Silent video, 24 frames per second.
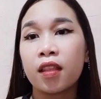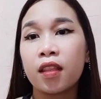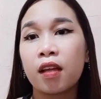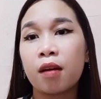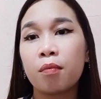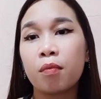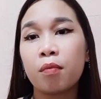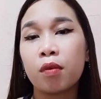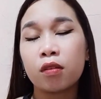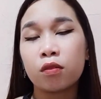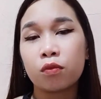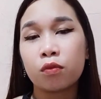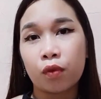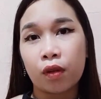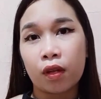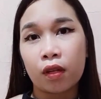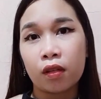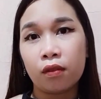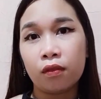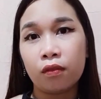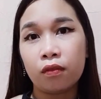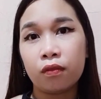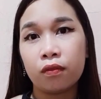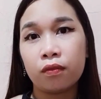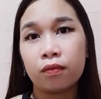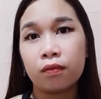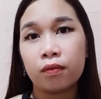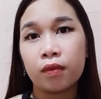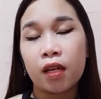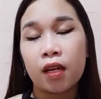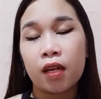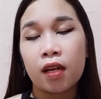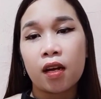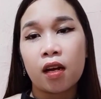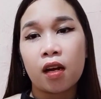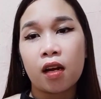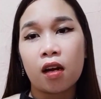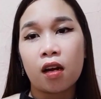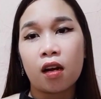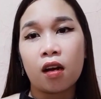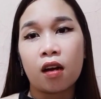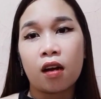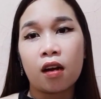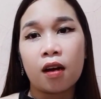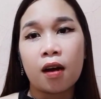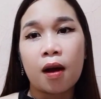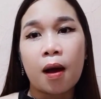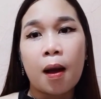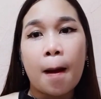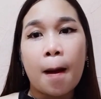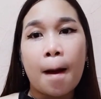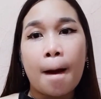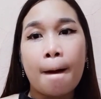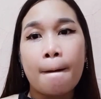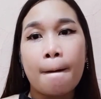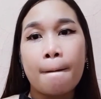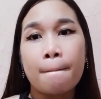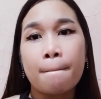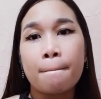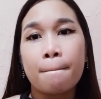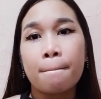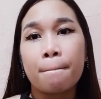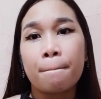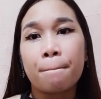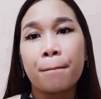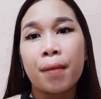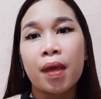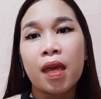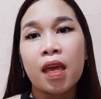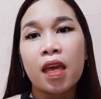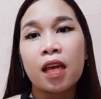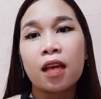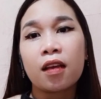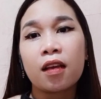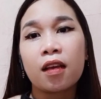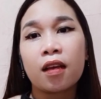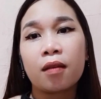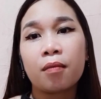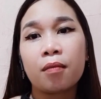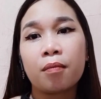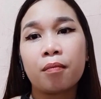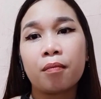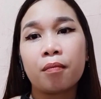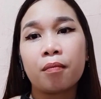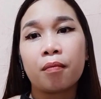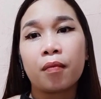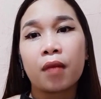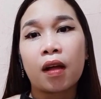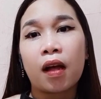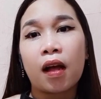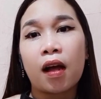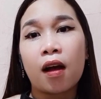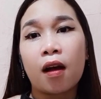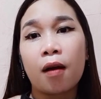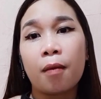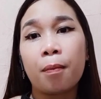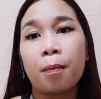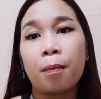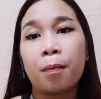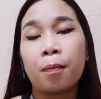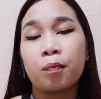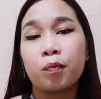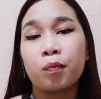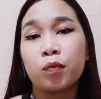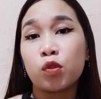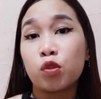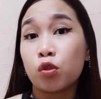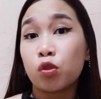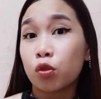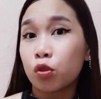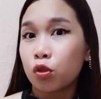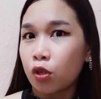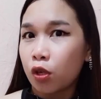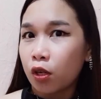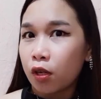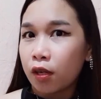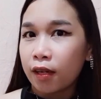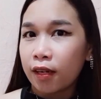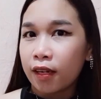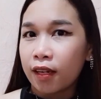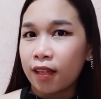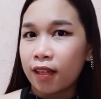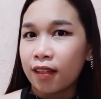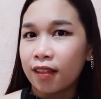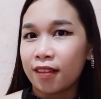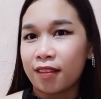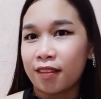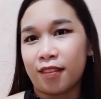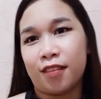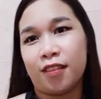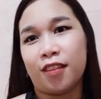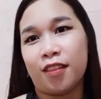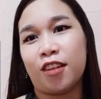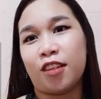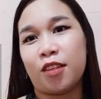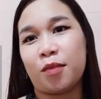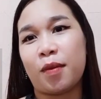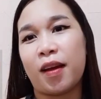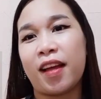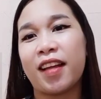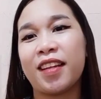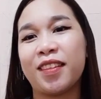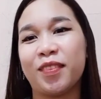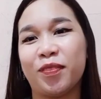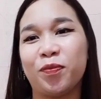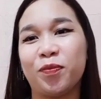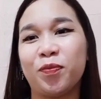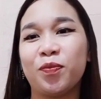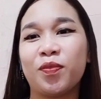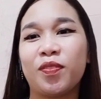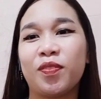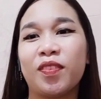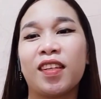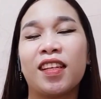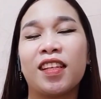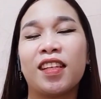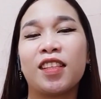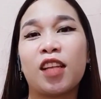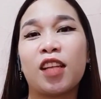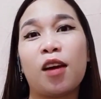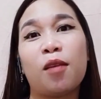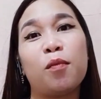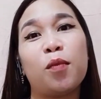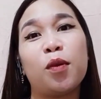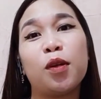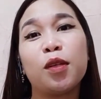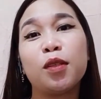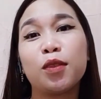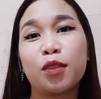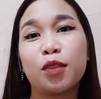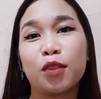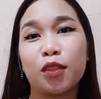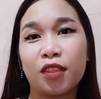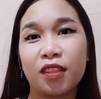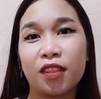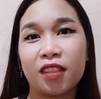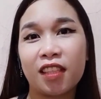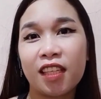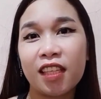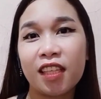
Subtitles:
Number 12, makeup tutorial. O, diba? Number 13,